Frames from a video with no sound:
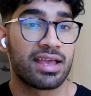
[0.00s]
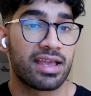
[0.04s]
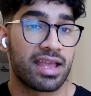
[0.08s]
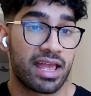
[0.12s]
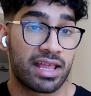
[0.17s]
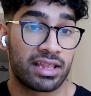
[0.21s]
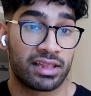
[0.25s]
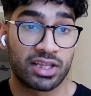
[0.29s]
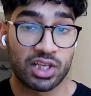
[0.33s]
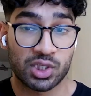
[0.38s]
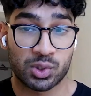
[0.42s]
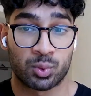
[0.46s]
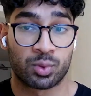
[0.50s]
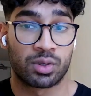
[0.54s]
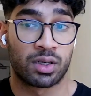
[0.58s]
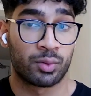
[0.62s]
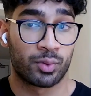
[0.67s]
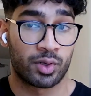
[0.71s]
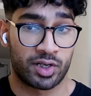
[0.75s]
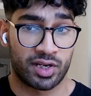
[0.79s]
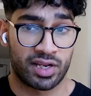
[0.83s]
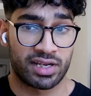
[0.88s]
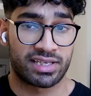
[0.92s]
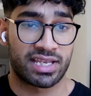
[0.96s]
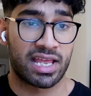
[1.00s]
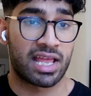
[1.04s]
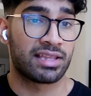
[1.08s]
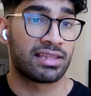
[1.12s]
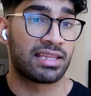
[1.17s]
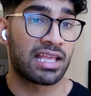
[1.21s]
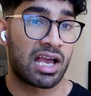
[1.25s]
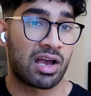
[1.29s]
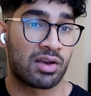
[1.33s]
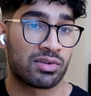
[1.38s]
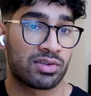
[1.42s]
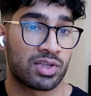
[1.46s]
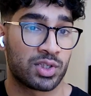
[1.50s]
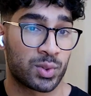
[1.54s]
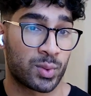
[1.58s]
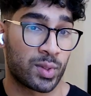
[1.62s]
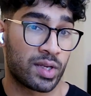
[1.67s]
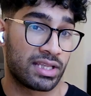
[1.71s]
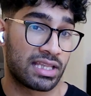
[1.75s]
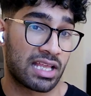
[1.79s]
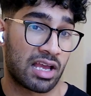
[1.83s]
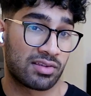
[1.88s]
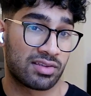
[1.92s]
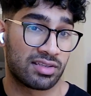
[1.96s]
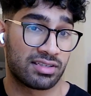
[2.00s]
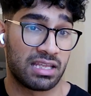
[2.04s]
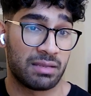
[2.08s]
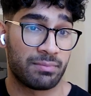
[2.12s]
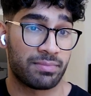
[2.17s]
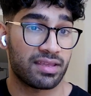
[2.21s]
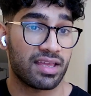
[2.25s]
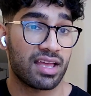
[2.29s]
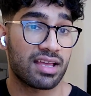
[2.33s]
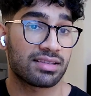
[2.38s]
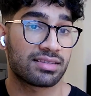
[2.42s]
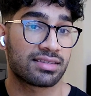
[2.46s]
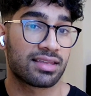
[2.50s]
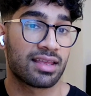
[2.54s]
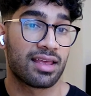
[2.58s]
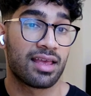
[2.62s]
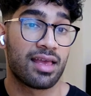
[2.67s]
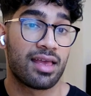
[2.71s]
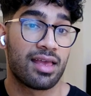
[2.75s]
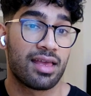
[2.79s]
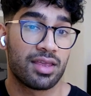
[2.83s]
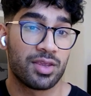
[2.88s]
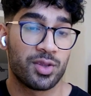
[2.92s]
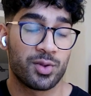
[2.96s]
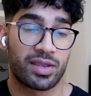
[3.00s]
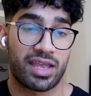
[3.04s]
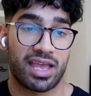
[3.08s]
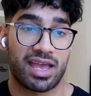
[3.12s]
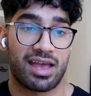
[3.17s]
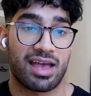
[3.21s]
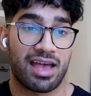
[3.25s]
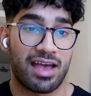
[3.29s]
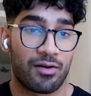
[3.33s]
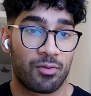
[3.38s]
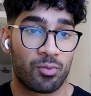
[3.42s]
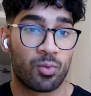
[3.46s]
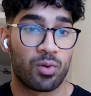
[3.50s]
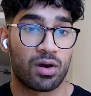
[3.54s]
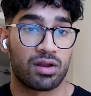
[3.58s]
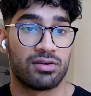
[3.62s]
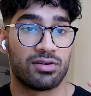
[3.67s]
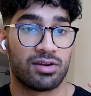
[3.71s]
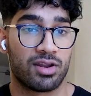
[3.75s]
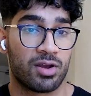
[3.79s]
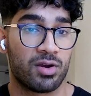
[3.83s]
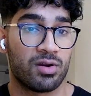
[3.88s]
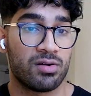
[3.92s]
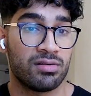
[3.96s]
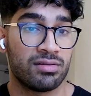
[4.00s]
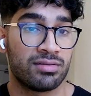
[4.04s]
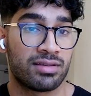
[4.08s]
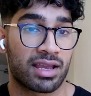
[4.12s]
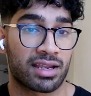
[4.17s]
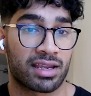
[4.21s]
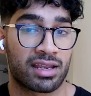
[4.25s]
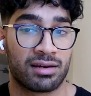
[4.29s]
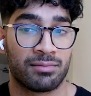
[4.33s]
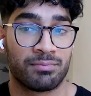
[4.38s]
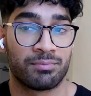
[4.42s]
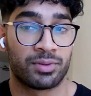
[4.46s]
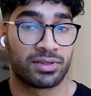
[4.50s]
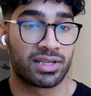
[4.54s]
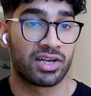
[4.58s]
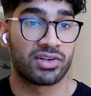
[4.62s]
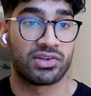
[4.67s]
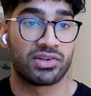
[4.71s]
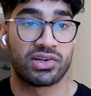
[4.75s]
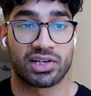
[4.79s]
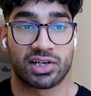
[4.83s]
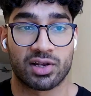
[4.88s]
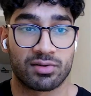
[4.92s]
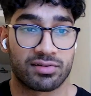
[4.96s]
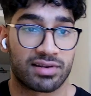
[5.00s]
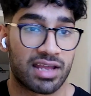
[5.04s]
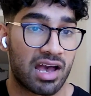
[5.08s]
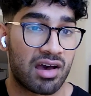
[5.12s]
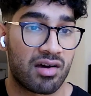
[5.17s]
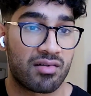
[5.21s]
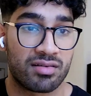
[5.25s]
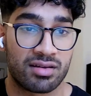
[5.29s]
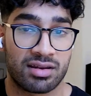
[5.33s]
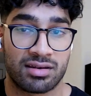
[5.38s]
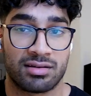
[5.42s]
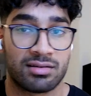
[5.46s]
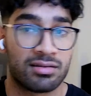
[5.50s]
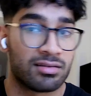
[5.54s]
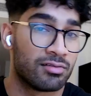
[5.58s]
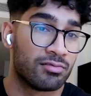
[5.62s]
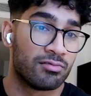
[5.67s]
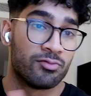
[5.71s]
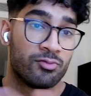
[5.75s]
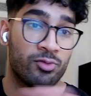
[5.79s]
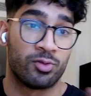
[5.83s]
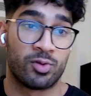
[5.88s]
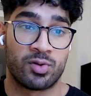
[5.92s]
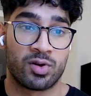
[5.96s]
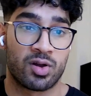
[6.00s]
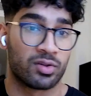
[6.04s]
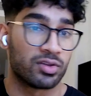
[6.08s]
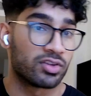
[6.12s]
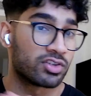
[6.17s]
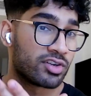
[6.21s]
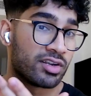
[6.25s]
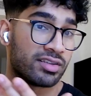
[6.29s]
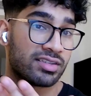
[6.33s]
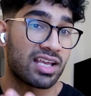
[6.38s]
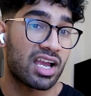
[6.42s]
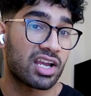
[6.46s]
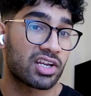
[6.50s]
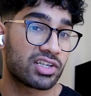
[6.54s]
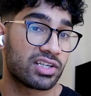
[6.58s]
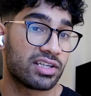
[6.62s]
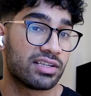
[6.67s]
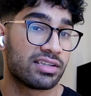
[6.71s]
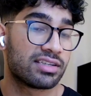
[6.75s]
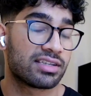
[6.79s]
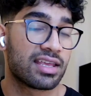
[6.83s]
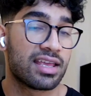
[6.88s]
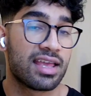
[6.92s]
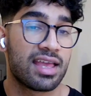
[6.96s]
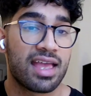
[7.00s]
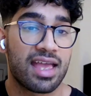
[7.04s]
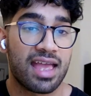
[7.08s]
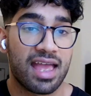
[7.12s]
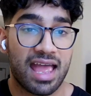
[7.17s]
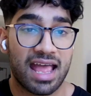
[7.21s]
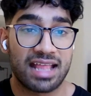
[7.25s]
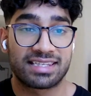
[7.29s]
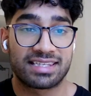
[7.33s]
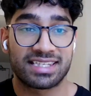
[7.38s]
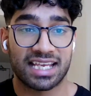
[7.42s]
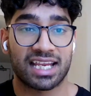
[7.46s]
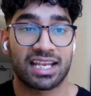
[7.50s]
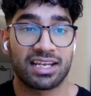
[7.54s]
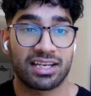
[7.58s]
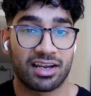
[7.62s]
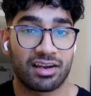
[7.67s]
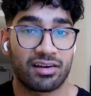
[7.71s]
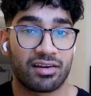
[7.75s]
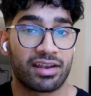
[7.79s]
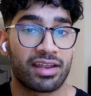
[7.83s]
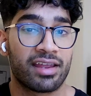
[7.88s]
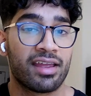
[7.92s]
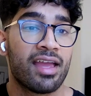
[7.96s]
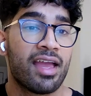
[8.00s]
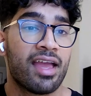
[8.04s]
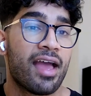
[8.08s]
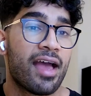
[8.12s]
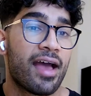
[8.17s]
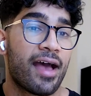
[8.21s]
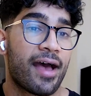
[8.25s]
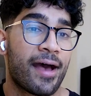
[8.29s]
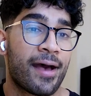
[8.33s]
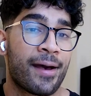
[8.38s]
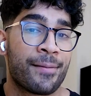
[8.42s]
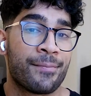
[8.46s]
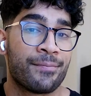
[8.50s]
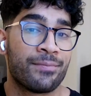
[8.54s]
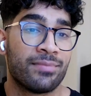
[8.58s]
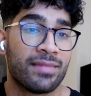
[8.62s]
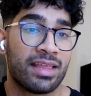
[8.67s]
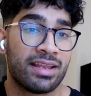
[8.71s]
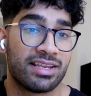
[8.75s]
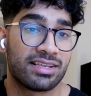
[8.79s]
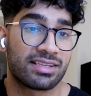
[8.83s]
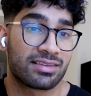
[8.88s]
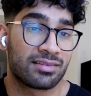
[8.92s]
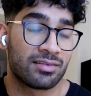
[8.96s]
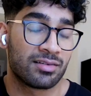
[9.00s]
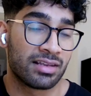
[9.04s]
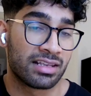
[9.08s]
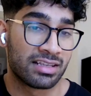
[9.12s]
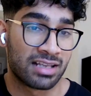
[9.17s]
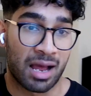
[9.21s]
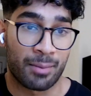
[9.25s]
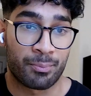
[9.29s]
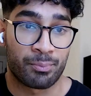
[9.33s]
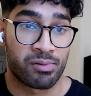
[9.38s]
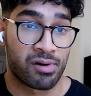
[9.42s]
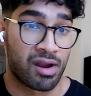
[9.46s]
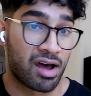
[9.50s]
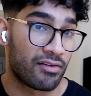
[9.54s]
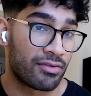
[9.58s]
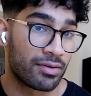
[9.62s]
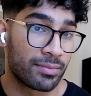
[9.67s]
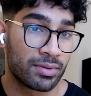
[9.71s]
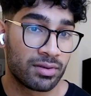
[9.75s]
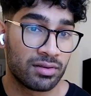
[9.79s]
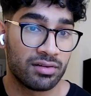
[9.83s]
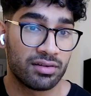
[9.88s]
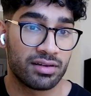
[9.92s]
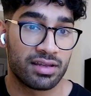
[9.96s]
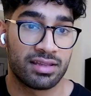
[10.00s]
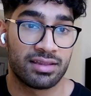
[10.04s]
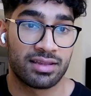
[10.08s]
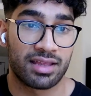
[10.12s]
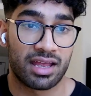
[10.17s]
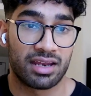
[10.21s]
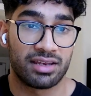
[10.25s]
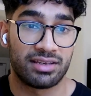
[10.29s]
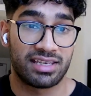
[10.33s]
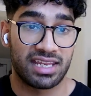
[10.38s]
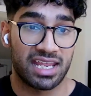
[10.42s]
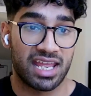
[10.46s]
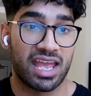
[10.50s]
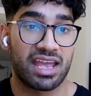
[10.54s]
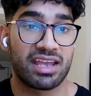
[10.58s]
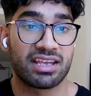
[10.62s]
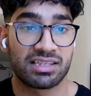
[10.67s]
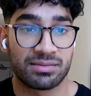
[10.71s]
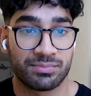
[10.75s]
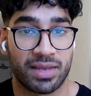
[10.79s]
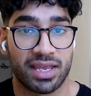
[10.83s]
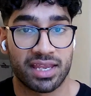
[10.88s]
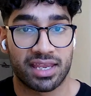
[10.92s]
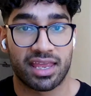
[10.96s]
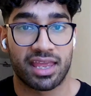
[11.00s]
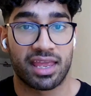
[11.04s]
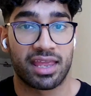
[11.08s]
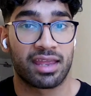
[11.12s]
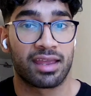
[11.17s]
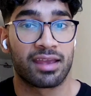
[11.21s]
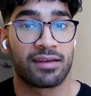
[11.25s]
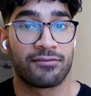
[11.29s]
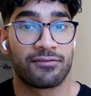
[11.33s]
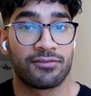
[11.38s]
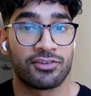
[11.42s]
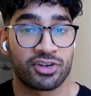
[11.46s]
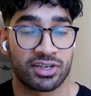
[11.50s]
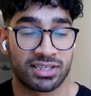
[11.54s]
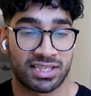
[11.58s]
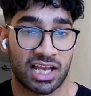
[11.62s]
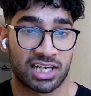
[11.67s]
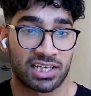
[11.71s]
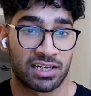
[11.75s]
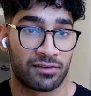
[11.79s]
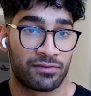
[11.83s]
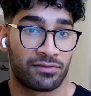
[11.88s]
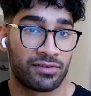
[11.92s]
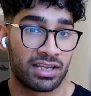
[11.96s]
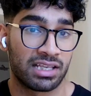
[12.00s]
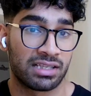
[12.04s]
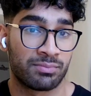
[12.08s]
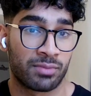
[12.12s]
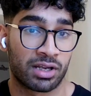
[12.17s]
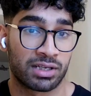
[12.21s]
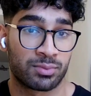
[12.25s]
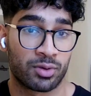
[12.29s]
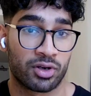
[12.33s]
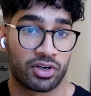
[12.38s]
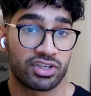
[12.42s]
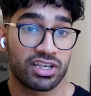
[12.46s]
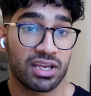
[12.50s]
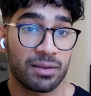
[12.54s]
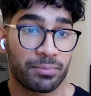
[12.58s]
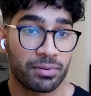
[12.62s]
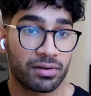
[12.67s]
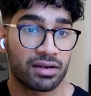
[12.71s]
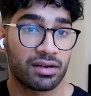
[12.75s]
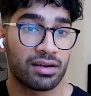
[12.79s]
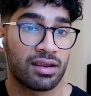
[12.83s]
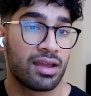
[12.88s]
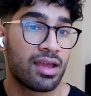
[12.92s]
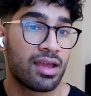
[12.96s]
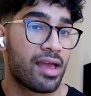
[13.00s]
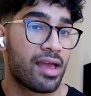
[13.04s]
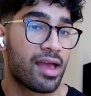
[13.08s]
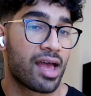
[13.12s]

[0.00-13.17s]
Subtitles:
In this world, we're doing 10,000, 20,000 TPS. You can't have one node that can potentially go down and ruin all those transactions. And secondary, it's just not profitable in that DA is making transaction fees much more cheaper.